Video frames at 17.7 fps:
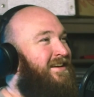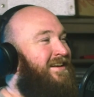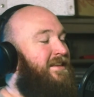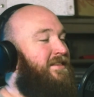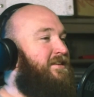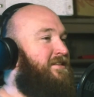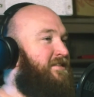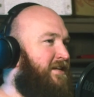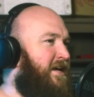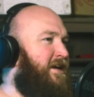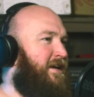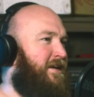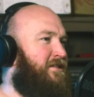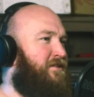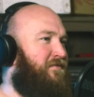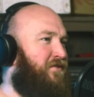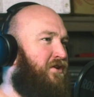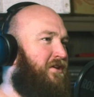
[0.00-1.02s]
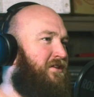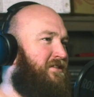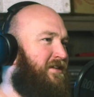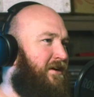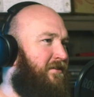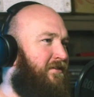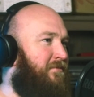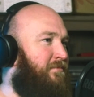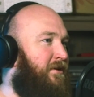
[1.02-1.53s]
In the sea, it's
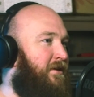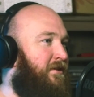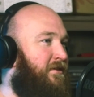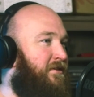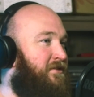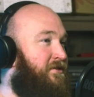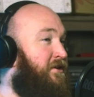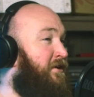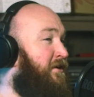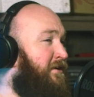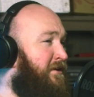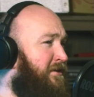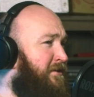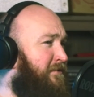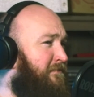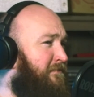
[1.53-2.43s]
voluntary, but in the sky,